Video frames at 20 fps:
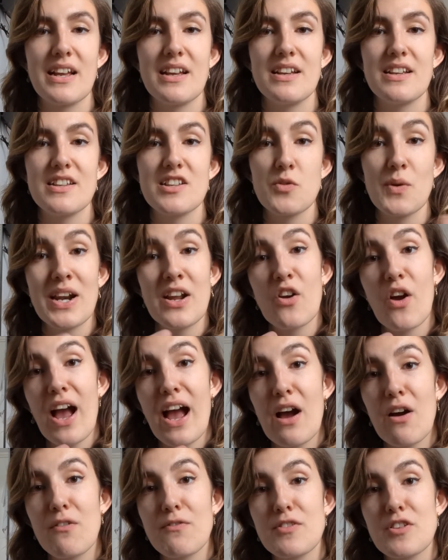So when I got
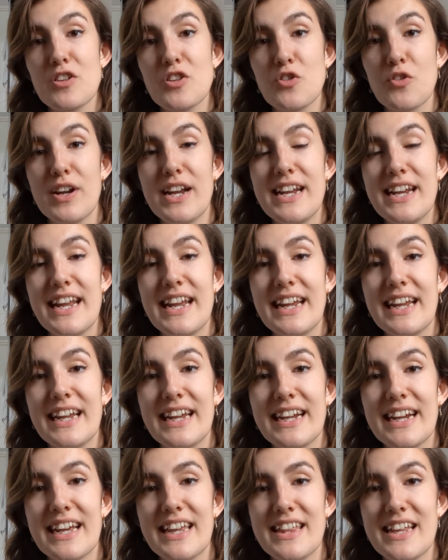out of the screening,
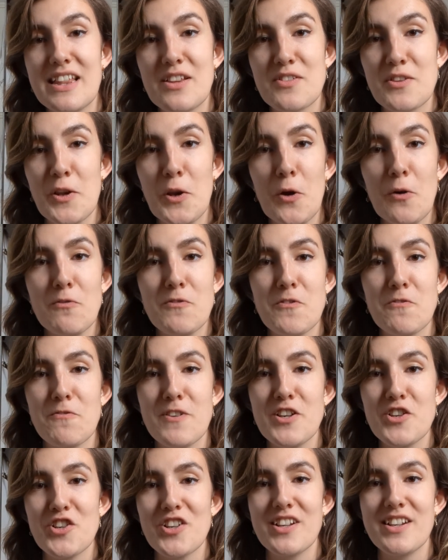I think there's a lot of
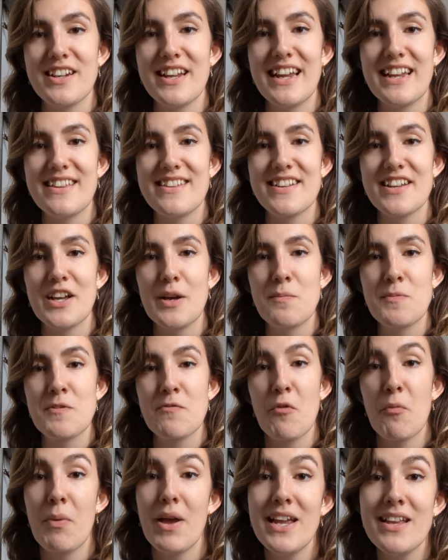division in terms of
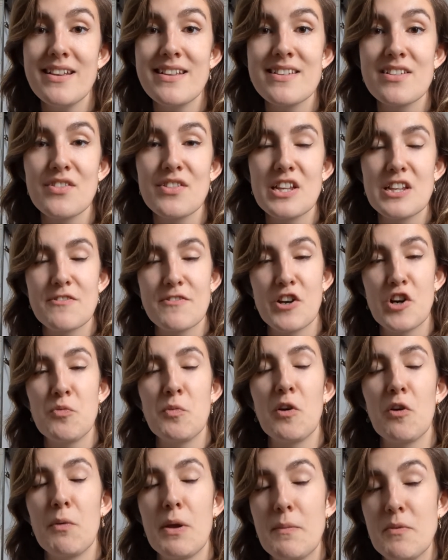opinions on this film. A
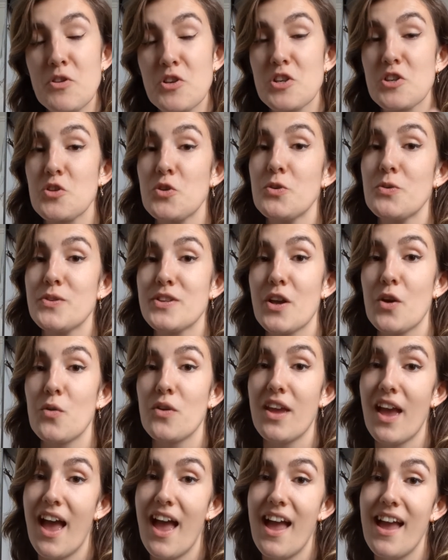lot of people just thought it was
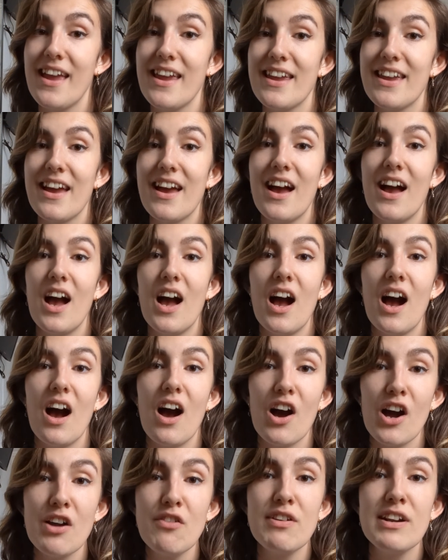okay.
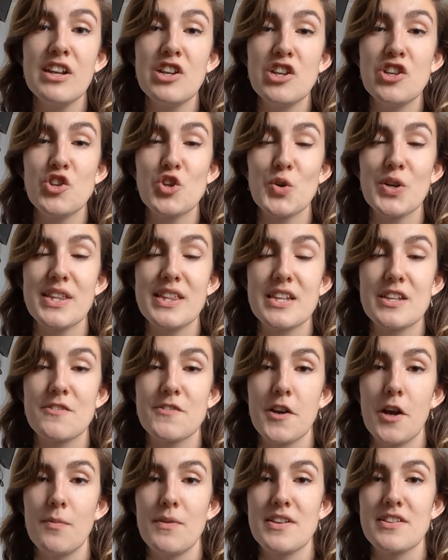I really enjoyed this
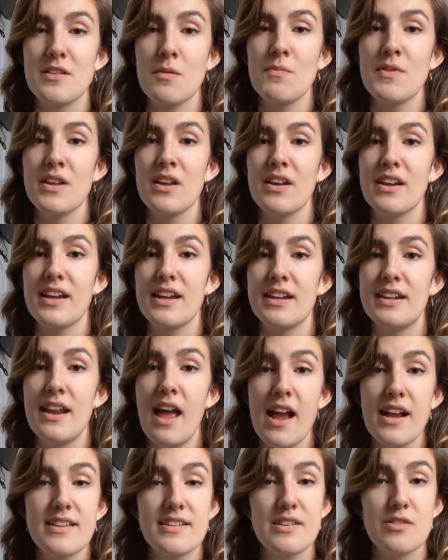film. There's something I
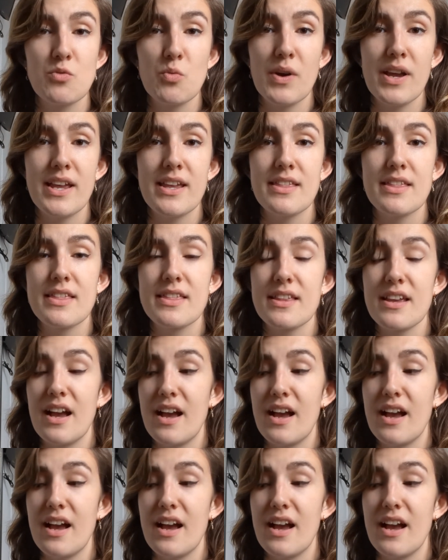connected with.